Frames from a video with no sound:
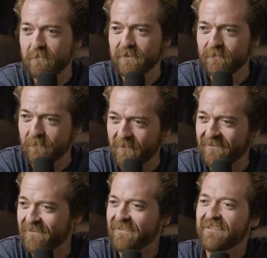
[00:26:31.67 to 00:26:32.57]
up to them.
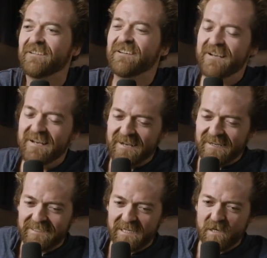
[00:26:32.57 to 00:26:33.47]

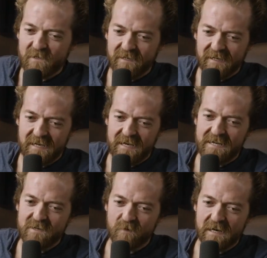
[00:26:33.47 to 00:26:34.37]
so
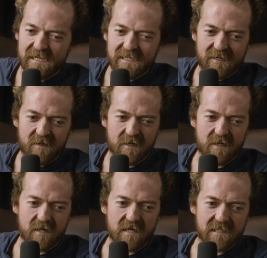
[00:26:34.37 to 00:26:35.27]
anyway,
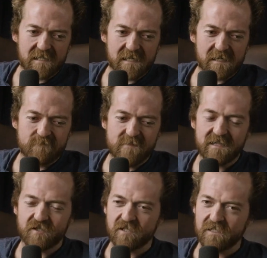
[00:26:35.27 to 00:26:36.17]
I uh,
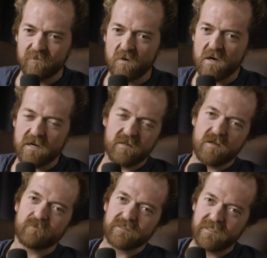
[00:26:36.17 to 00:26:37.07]
mentioned, well,
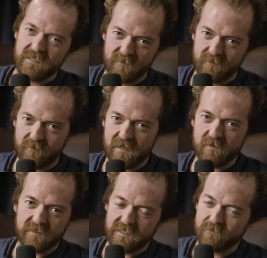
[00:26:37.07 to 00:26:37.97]
obviously my
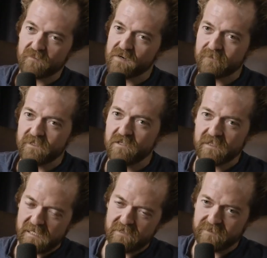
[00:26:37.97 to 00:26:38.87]
parents and my brother knew
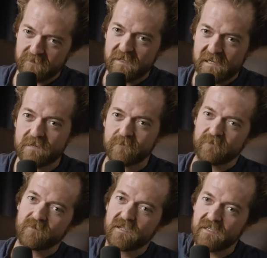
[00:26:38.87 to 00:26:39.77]
that it was a bit heavy
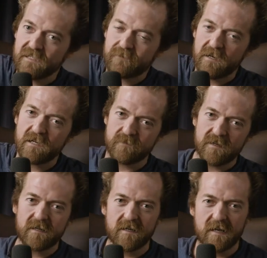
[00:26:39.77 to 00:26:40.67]
for me to lift
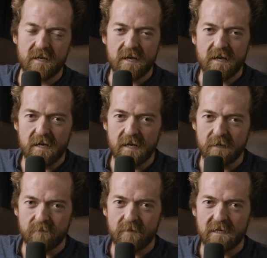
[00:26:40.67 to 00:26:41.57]
over.
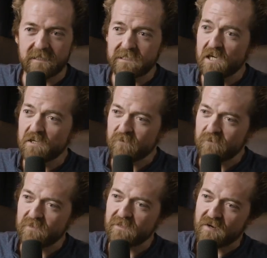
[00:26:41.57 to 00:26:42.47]
Um, and so
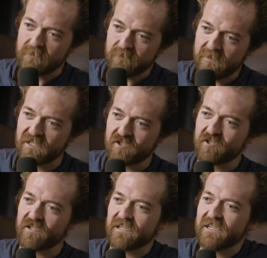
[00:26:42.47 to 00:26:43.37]
my brother
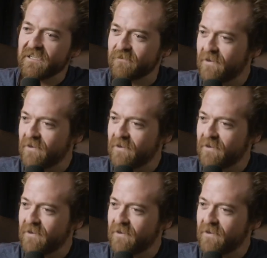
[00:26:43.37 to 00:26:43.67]
Mitch in